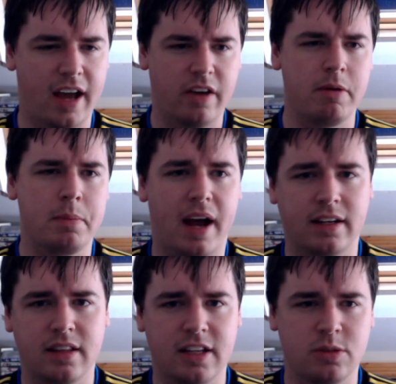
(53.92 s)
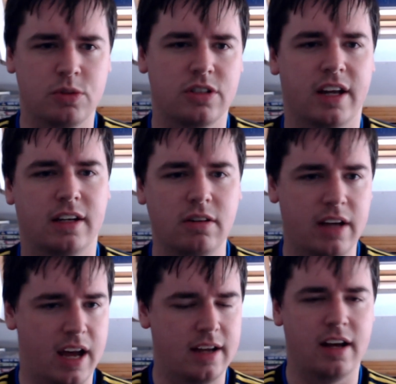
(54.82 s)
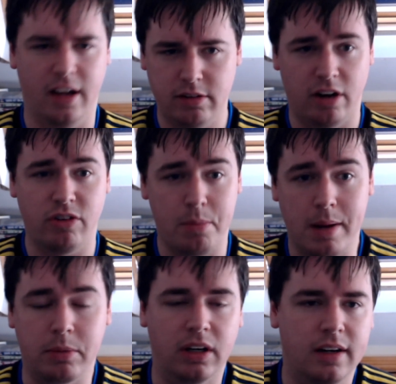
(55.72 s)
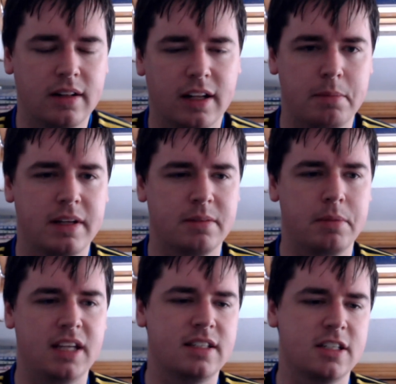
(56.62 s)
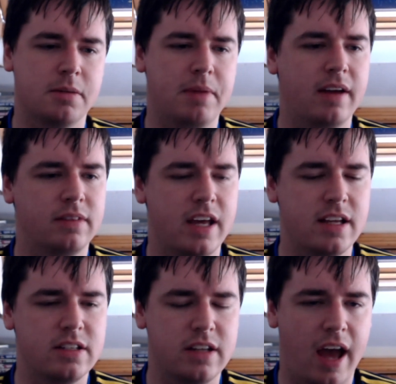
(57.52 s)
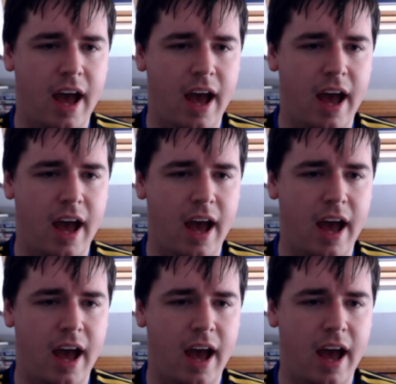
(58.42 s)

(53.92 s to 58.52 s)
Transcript: coming back to this was like, okay, I remember little bits and pieces about this.